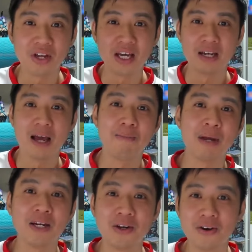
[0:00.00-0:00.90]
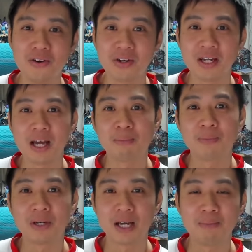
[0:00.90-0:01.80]
and Ben Doak and the
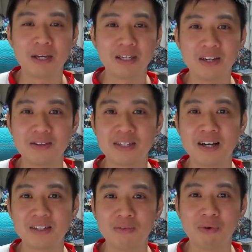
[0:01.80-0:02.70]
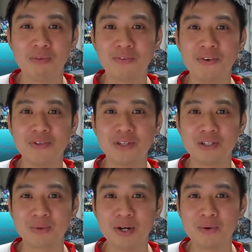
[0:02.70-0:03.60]
up-and-coming stars of the future
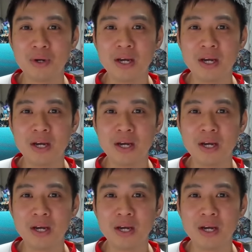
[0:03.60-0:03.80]
as well.